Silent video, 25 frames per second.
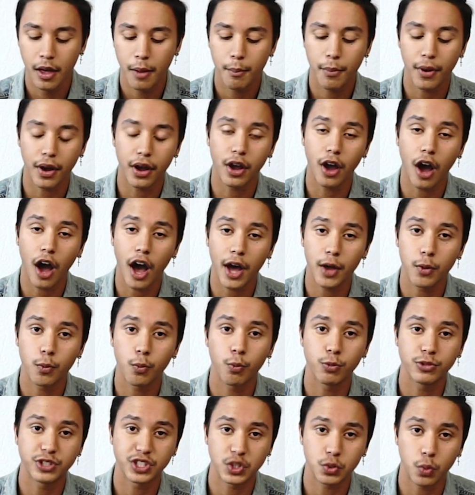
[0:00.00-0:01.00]
but
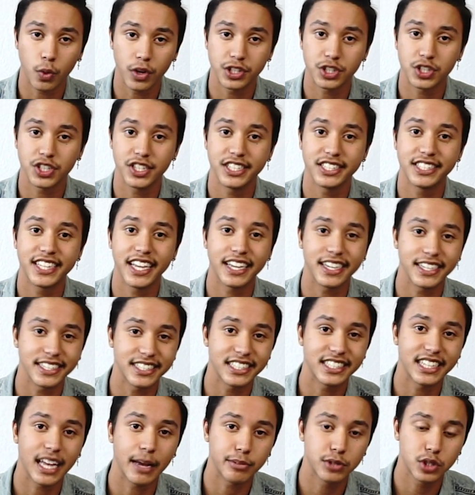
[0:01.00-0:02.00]
God just wants you to take a
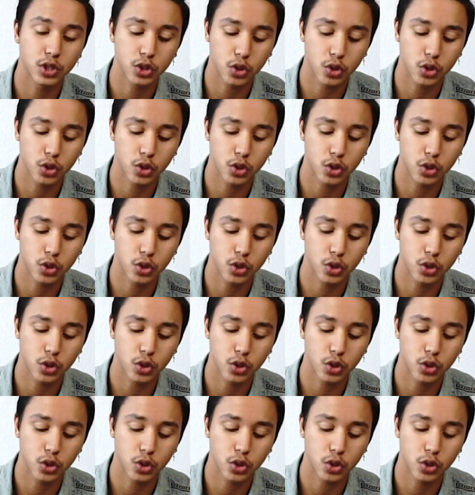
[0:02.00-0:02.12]
step